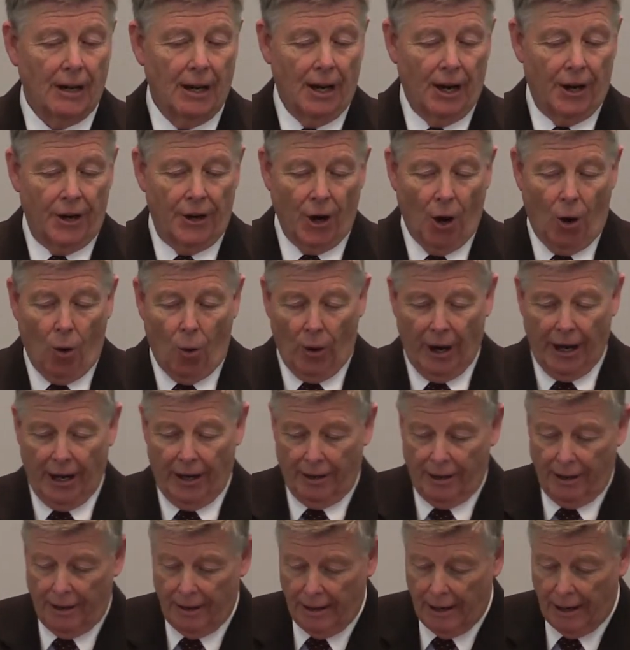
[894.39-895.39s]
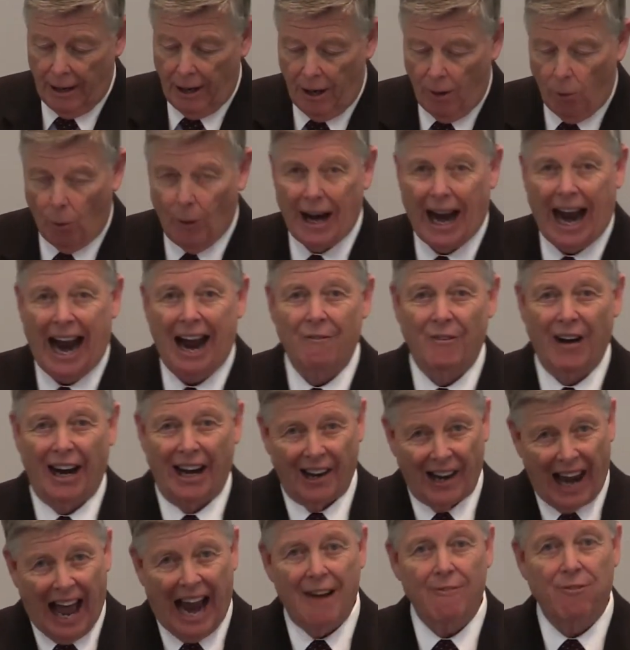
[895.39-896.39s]
knowing we have a
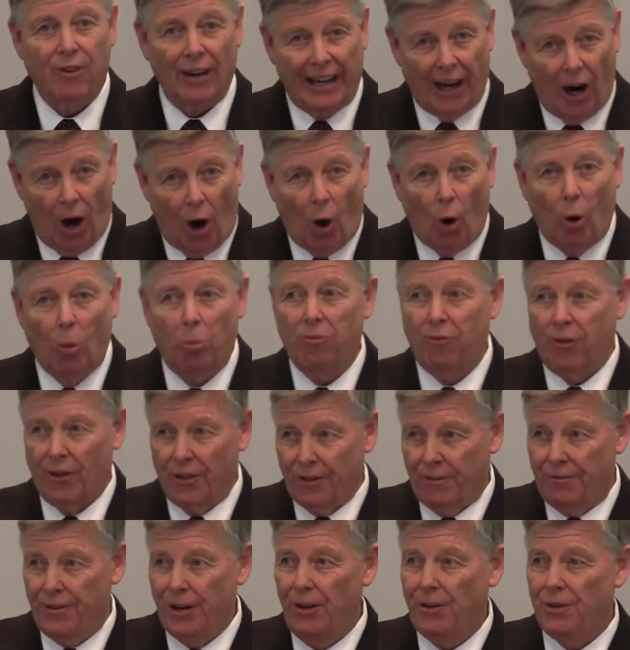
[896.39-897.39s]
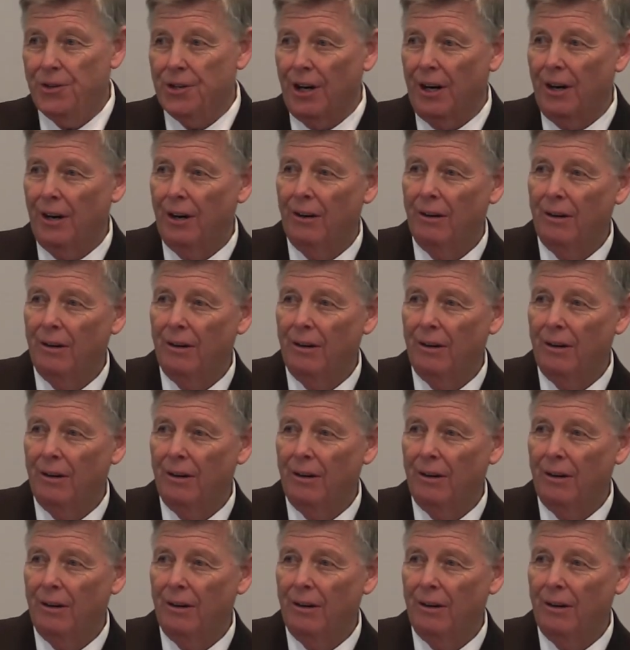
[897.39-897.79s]
lively hope for the future.